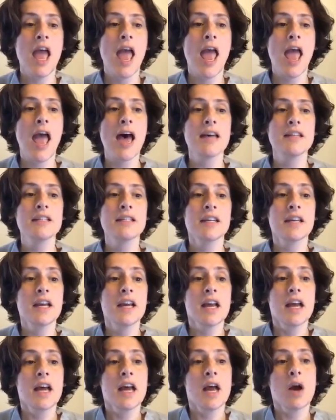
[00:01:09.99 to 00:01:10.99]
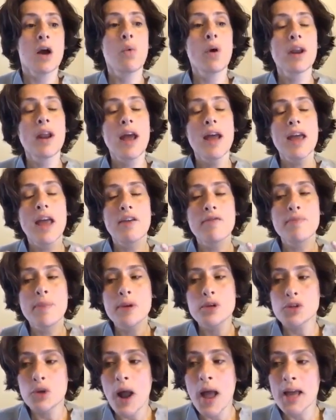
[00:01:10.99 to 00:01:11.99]
And what I have been
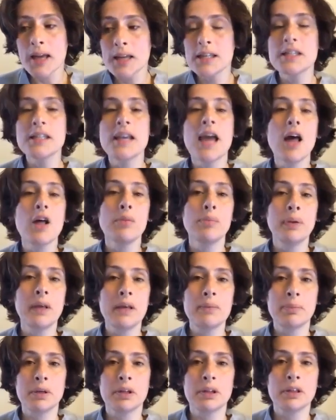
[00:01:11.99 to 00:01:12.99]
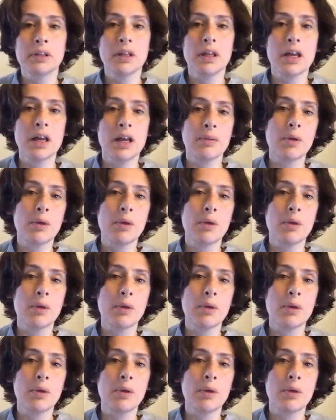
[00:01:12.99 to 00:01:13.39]
trying to tell people